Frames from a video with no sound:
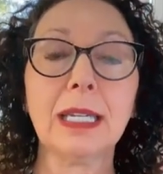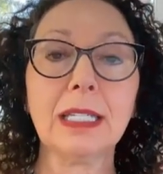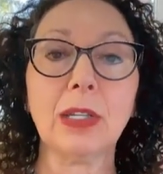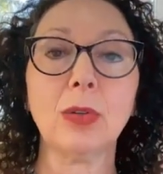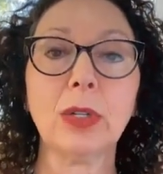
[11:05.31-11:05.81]

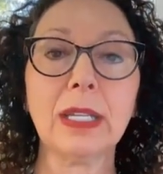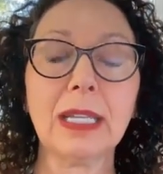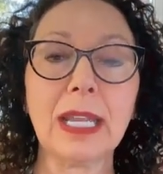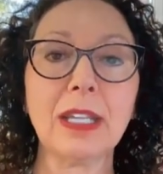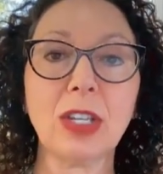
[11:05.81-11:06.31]

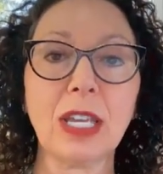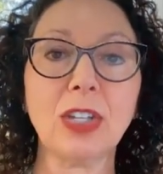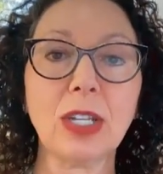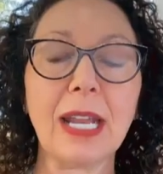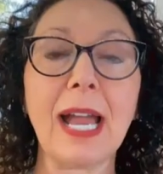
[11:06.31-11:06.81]
continuing
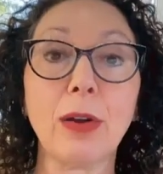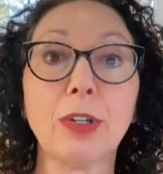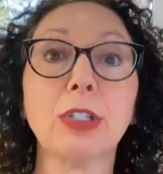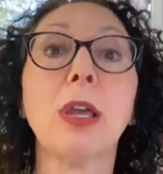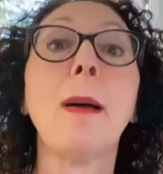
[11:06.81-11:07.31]
education
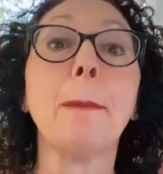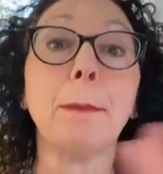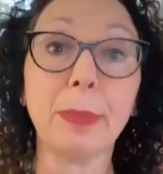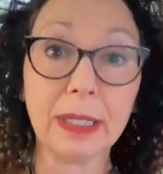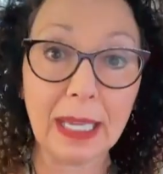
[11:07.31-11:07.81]
hours
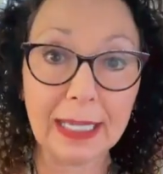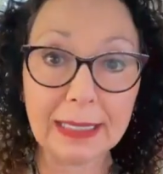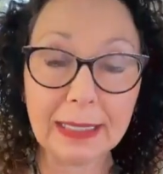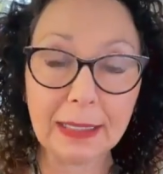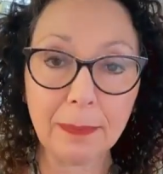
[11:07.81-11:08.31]

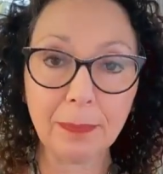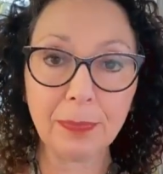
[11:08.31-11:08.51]
plus.